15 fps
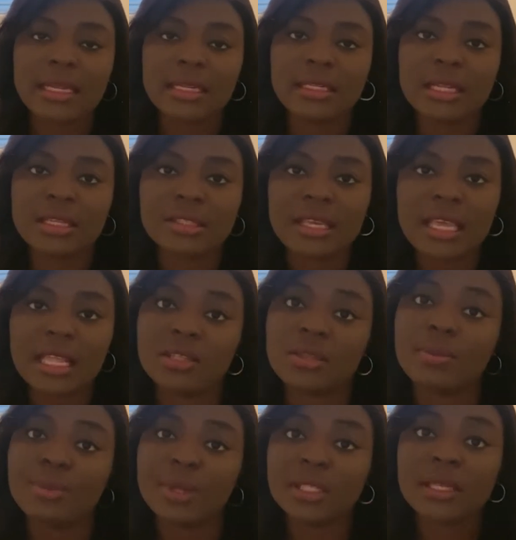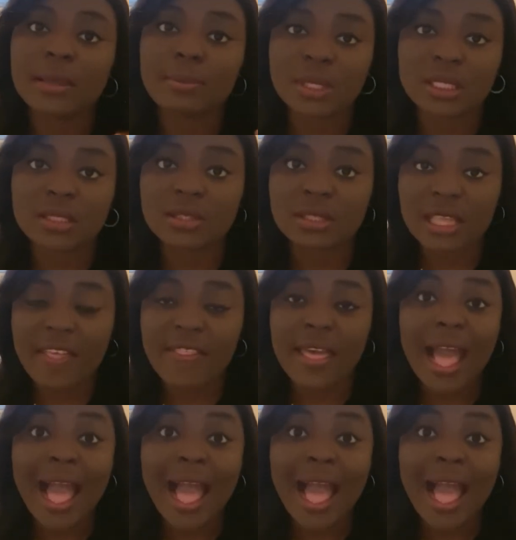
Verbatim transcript: needed to get some bits and pieces together.